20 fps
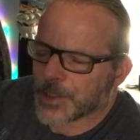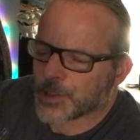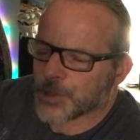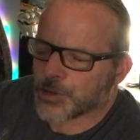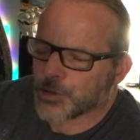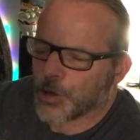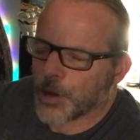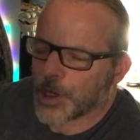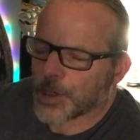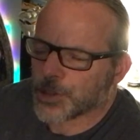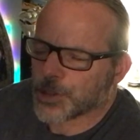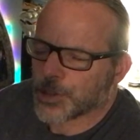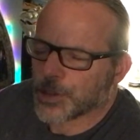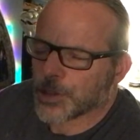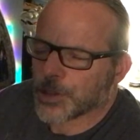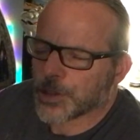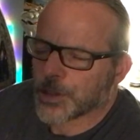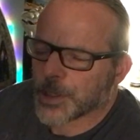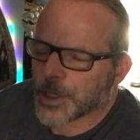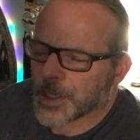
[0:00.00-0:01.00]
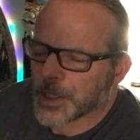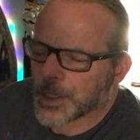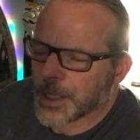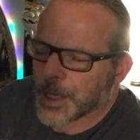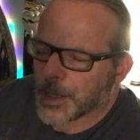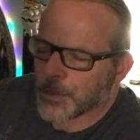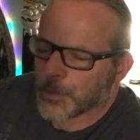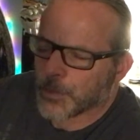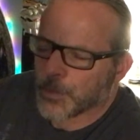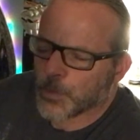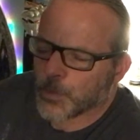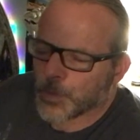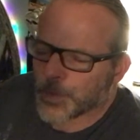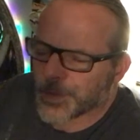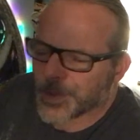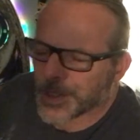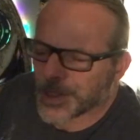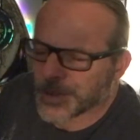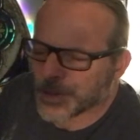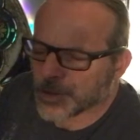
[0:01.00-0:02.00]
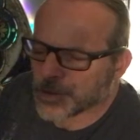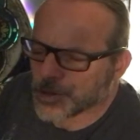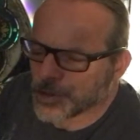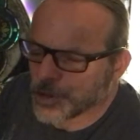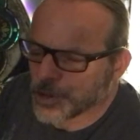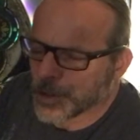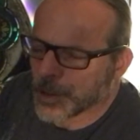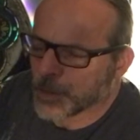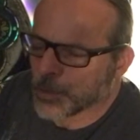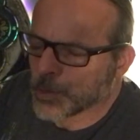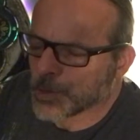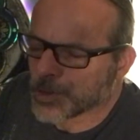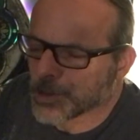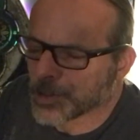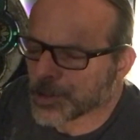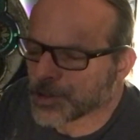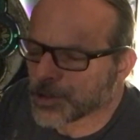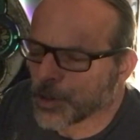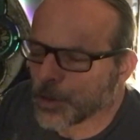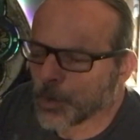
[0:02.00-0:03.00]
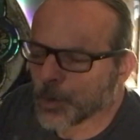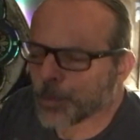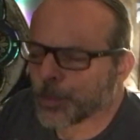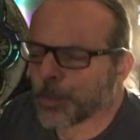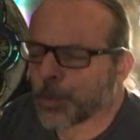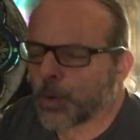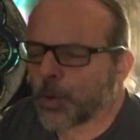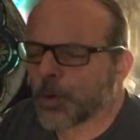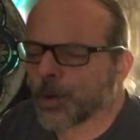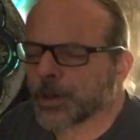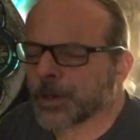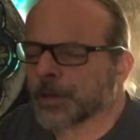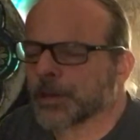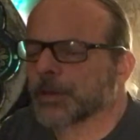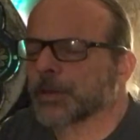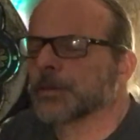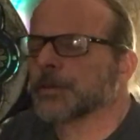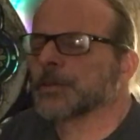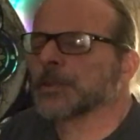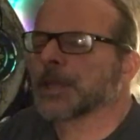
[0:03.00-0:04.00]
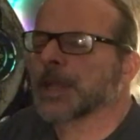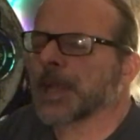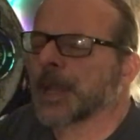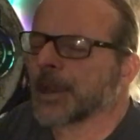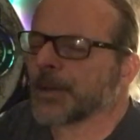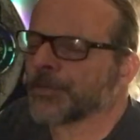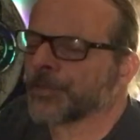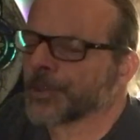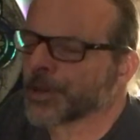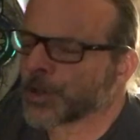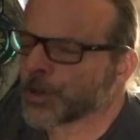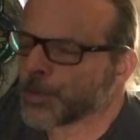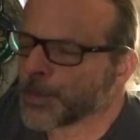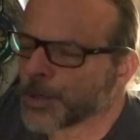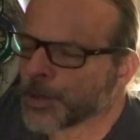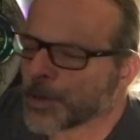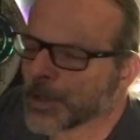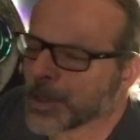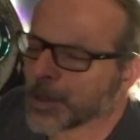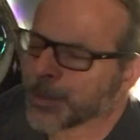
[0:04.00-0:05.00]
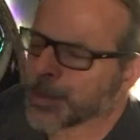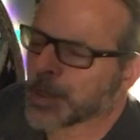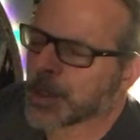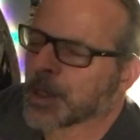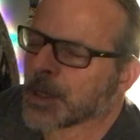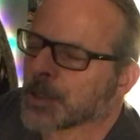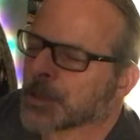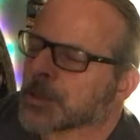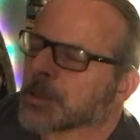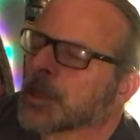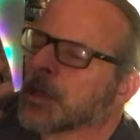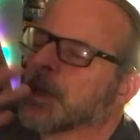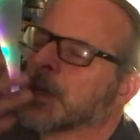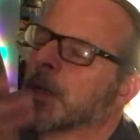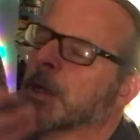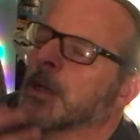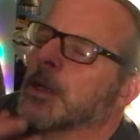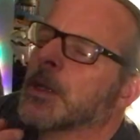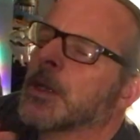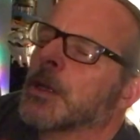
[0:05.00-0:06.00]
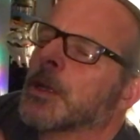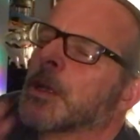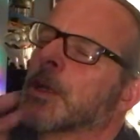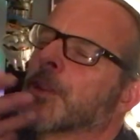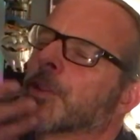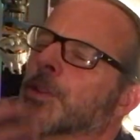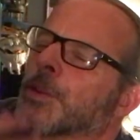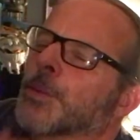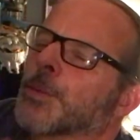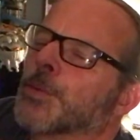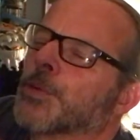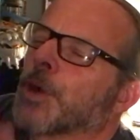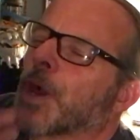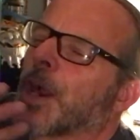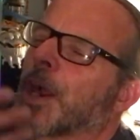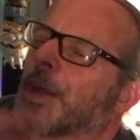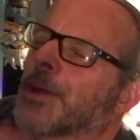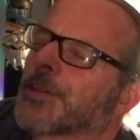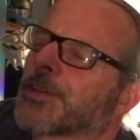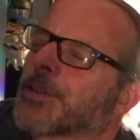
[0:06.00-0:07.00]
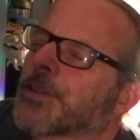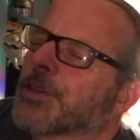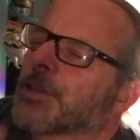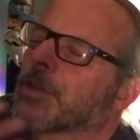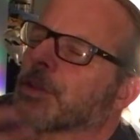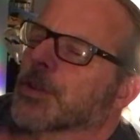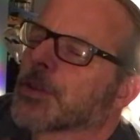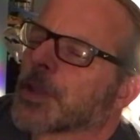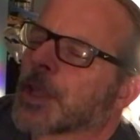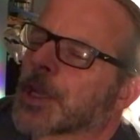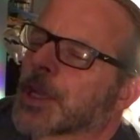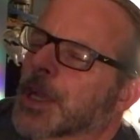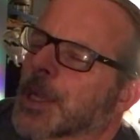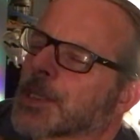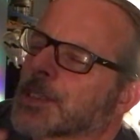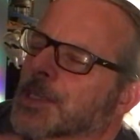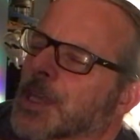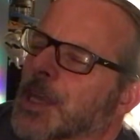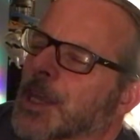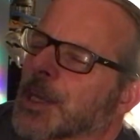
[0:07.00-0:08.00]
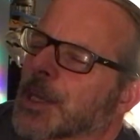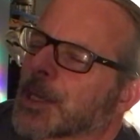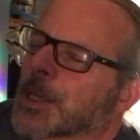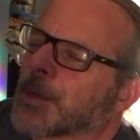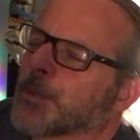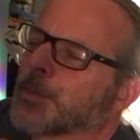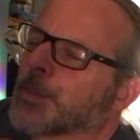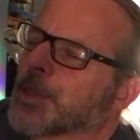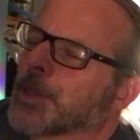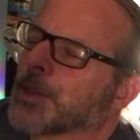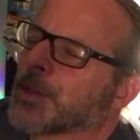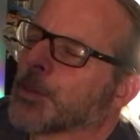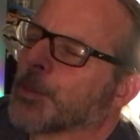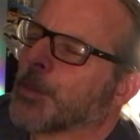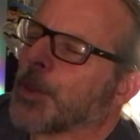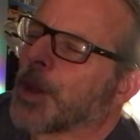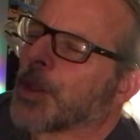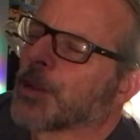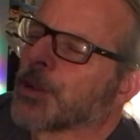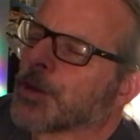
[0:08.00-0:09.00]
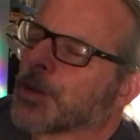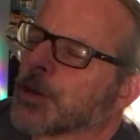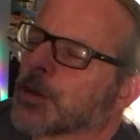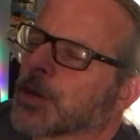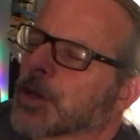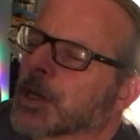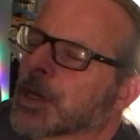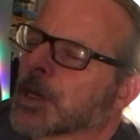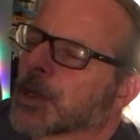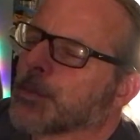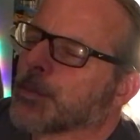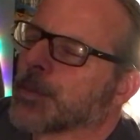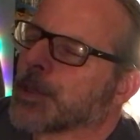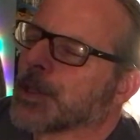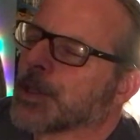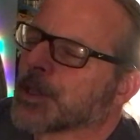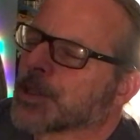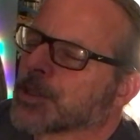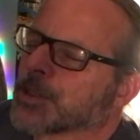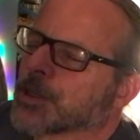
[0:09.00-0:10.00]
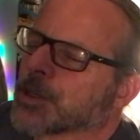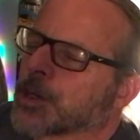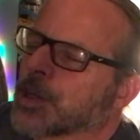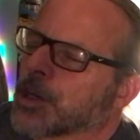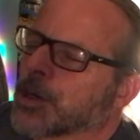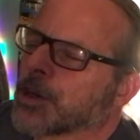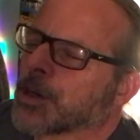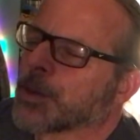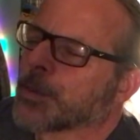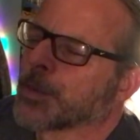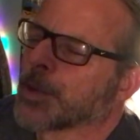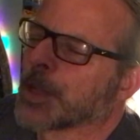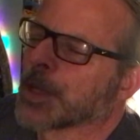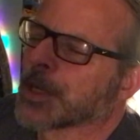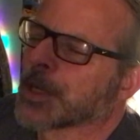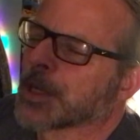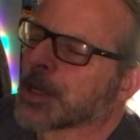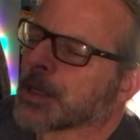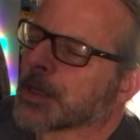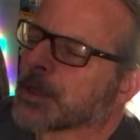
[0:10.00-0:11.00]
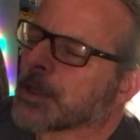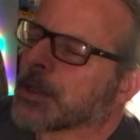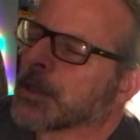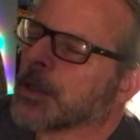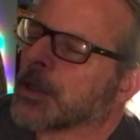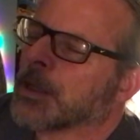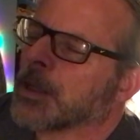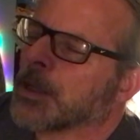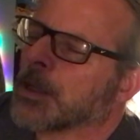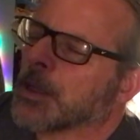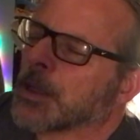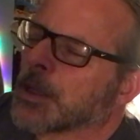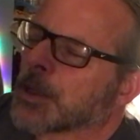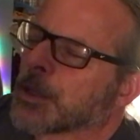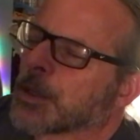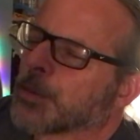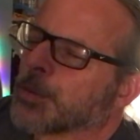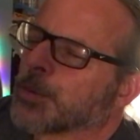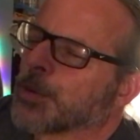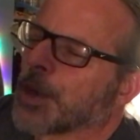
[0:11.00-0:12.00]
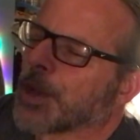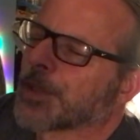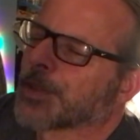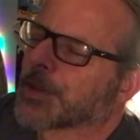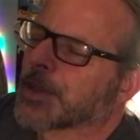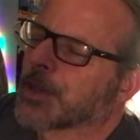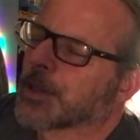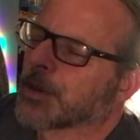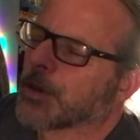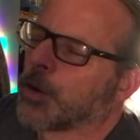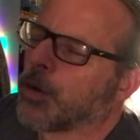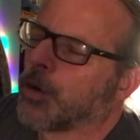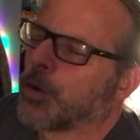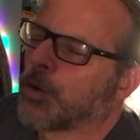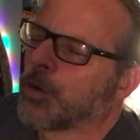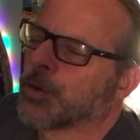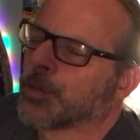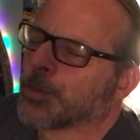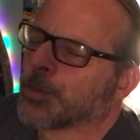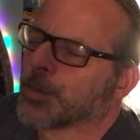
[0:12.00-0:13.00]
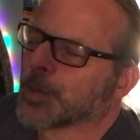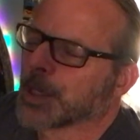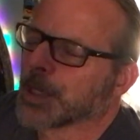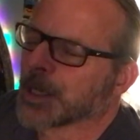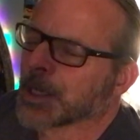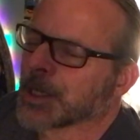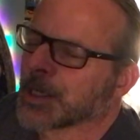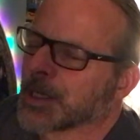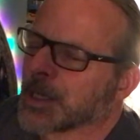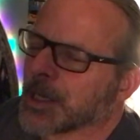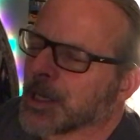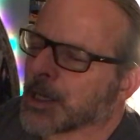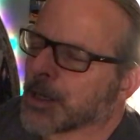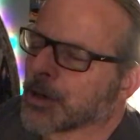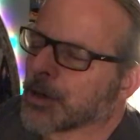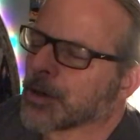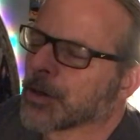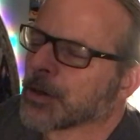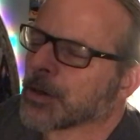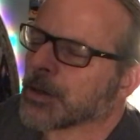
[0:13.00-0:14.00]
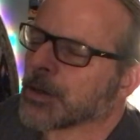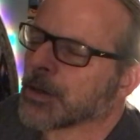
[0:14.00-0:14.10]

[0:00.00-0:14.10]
structure again within the journey, which is so important to have the community because the breath, like I said, it can be the mother, it can be the security blanket. The breath can hold me in here.